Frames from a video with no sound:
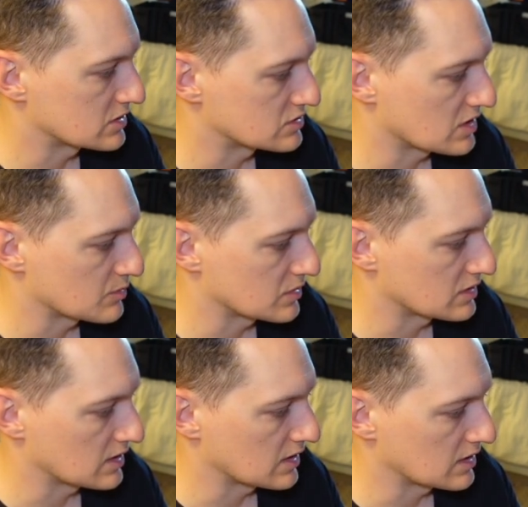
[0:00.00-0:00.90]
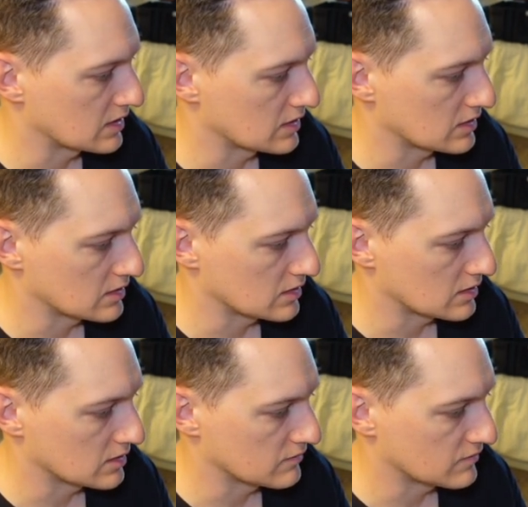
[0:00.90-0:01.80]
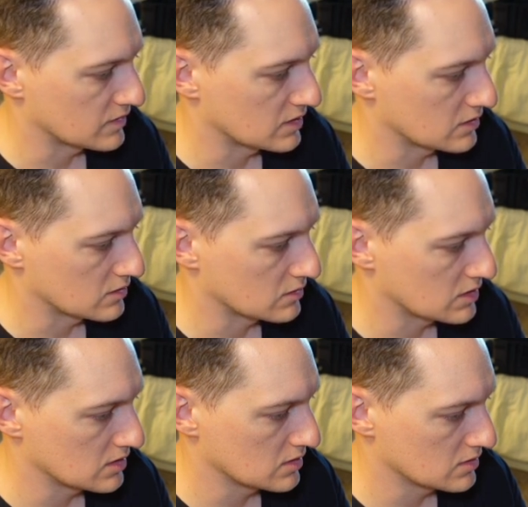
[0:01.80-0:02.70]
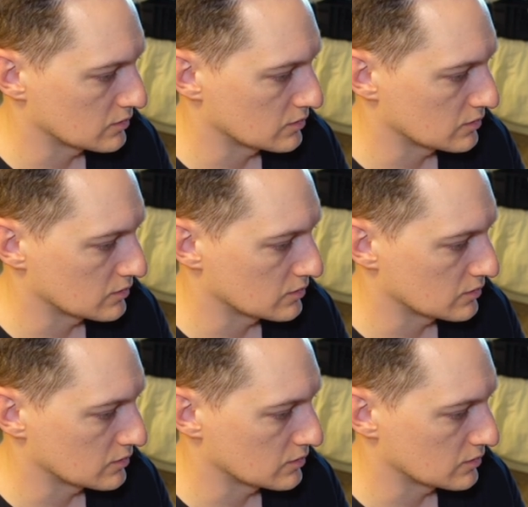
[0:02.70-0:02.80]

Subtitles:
to drop in a video here.